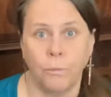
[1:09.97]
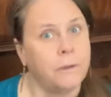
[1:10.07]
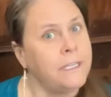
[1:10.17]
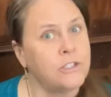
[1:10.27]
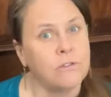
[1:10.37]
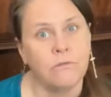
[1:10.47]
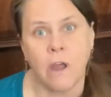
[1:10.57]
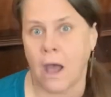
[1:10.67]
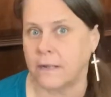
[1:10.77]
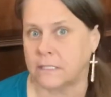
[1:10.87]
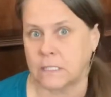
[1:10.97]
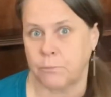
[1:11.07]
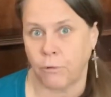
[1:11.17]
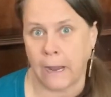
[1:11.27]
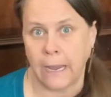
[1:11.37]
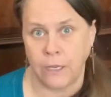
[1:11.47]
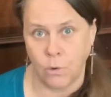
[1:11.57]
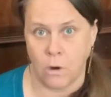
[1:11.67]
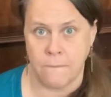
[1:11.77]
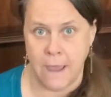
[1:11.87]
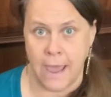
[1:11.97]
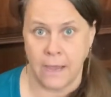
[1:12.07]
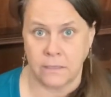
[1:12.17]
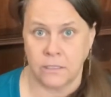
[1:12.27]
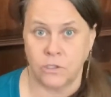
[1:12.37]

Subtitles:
Please do not spray your mat.